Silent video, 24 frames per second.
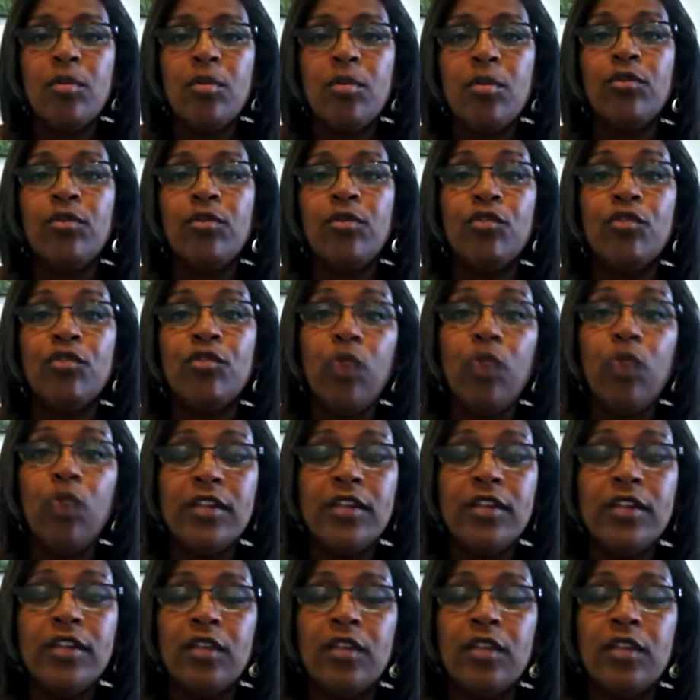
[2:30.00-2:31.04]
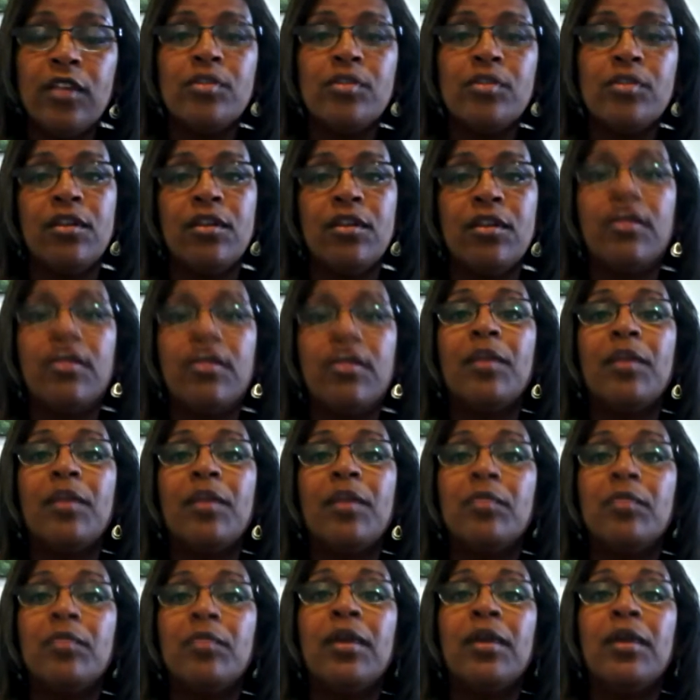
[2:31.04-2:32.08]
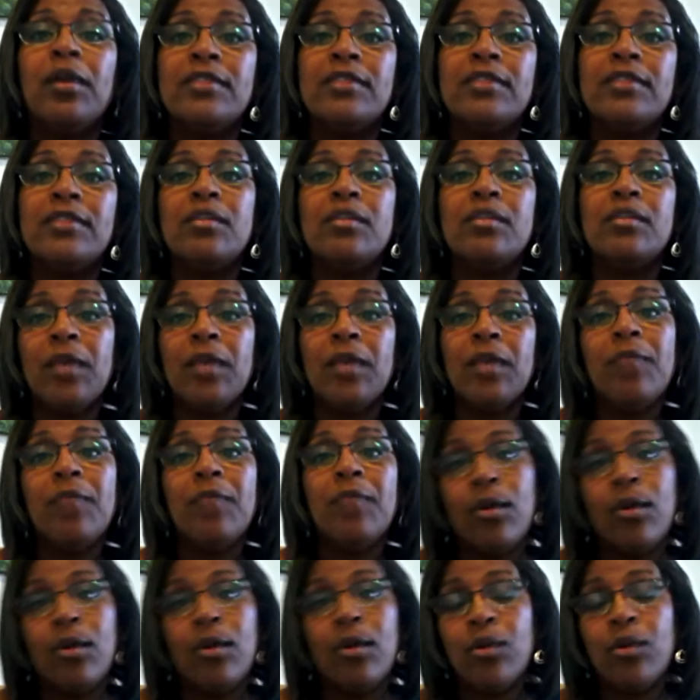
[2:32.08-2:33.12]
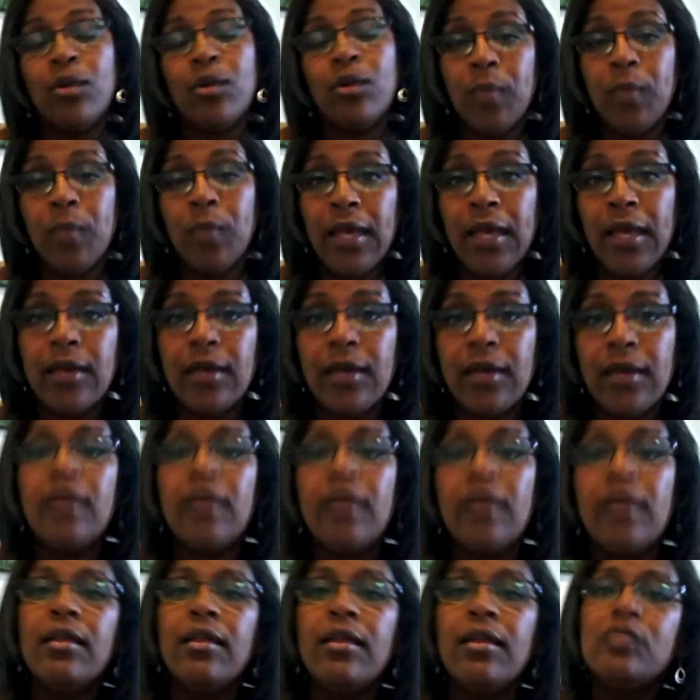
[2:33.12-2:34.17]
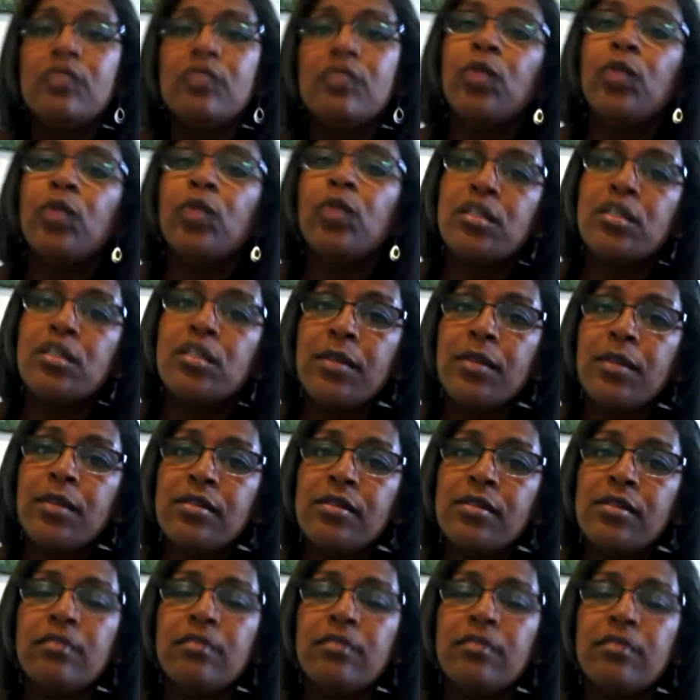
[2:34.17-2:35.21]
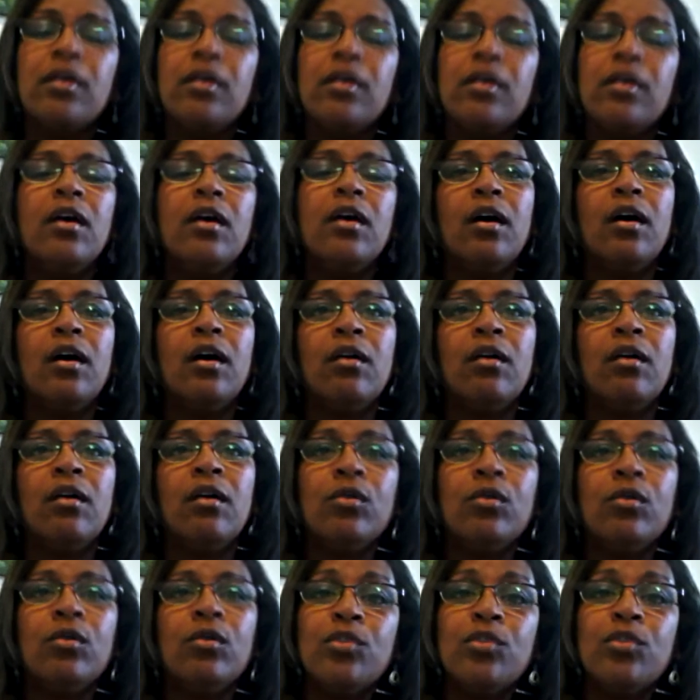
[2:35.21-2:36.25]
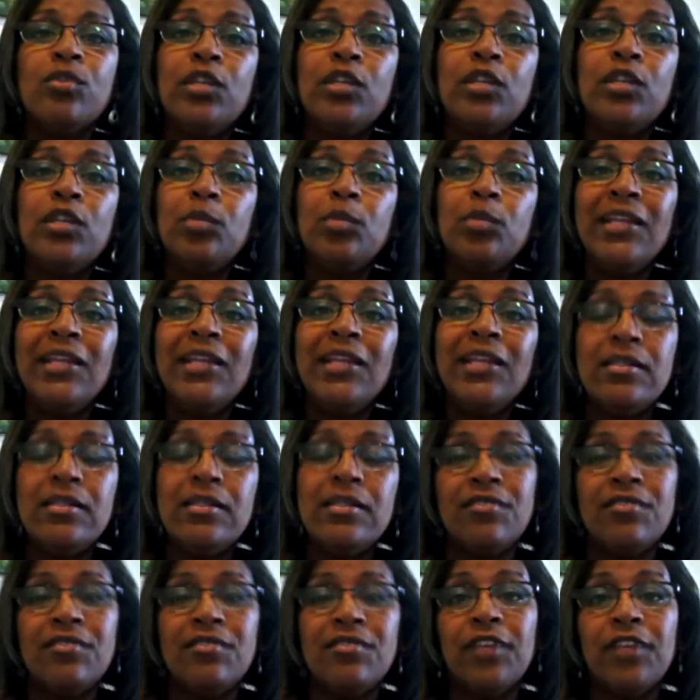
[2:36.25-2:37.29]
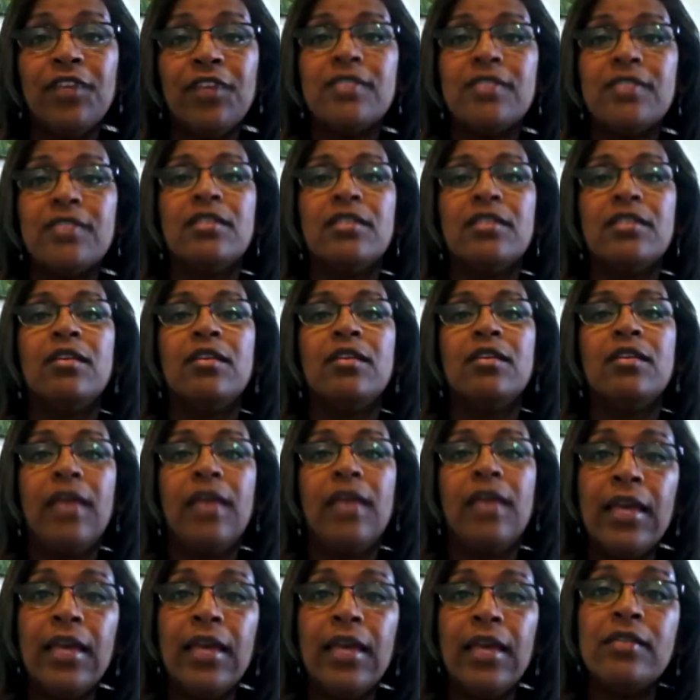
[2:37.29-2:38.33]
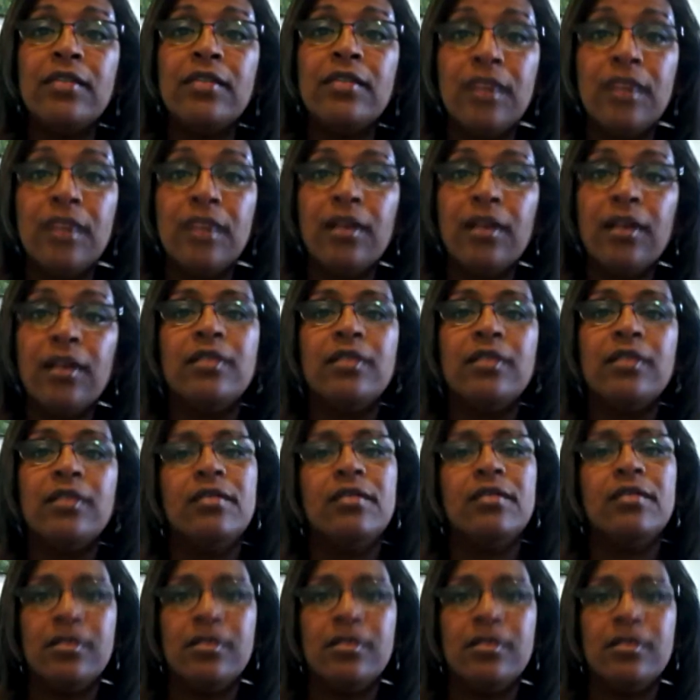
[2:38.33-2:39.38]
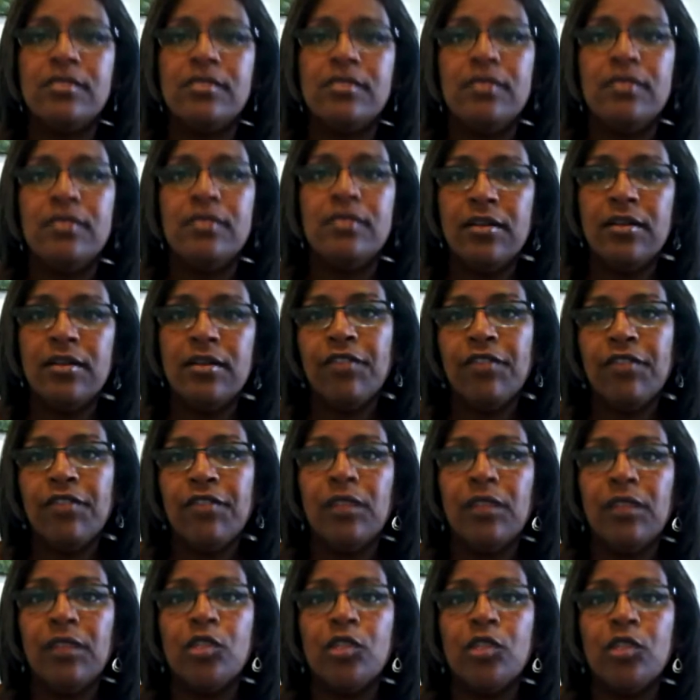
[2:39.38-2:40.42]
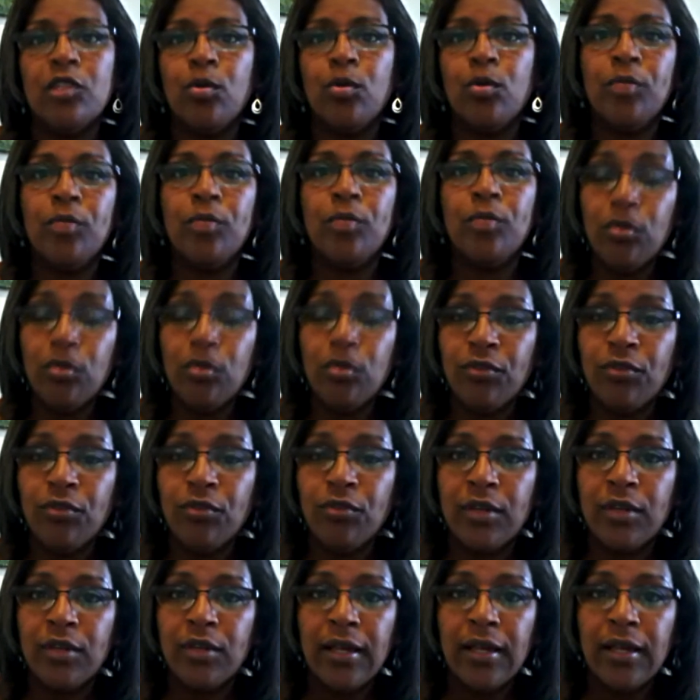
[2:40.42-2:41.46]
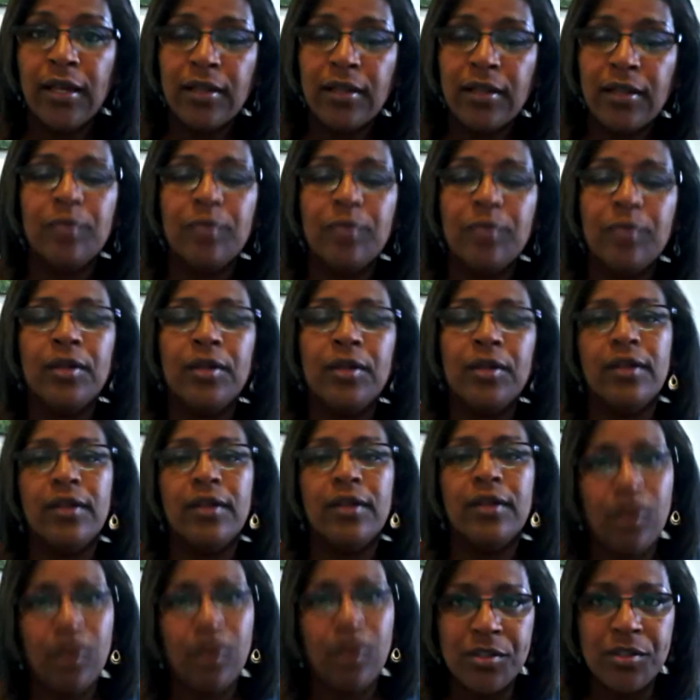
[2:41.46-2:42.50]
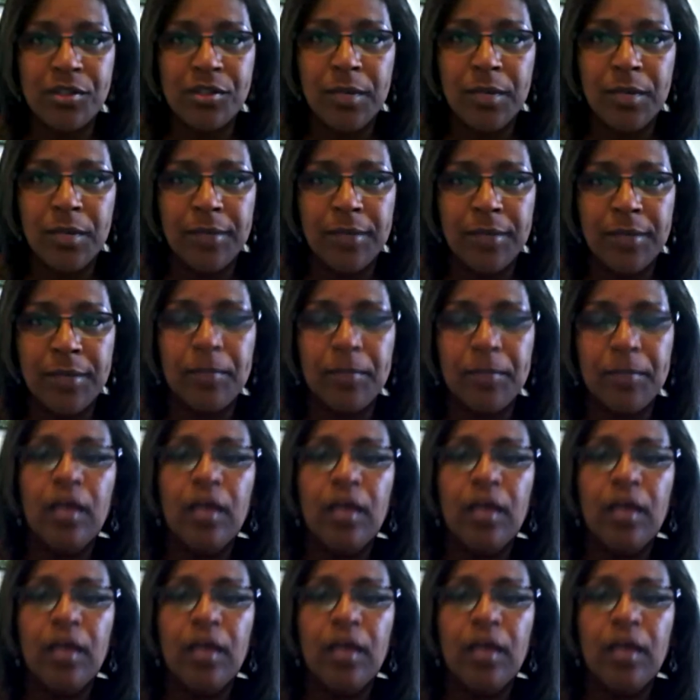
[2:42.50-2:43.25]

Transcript: But if you have 20 tables, now you think about the bodies and the manpower that you're paying. That's more expensive. Also, each plate is fixed and hand done. It is definitely much more beautiful and elegant, but it costs money.